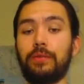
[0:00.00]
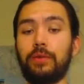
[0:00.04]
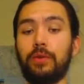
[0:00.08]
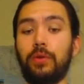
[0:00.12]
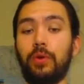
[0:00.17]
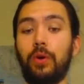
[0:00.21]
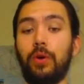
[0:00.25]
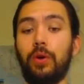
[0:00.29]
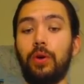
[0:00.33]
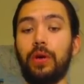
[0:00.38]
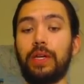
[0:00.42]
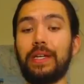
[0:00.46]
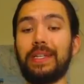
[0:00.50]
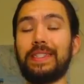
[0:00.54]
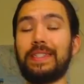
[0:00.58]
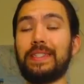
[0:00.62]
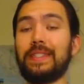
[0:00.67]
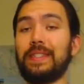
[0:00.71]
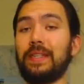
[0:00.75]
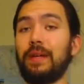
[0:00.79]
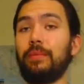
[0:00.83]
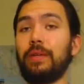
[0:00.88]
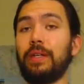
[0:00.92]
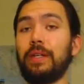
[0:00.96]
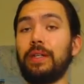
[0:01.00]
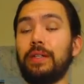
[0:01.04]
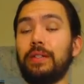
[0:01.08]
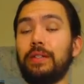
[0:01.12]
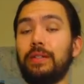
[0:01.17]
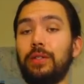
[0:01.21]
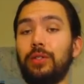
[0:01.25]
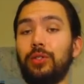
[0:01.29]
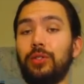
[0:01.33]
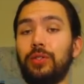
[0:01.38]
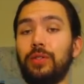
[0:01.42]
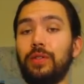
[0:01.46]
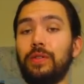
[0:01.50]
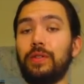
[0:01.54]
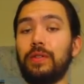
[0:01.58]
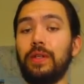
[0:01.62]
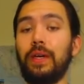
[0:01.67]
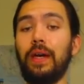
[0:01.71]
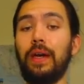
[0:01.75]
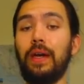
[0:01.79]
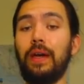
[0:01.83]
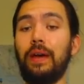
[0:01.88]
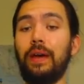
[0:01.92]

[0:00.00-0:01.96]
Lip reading: ignoring its summoning conditions.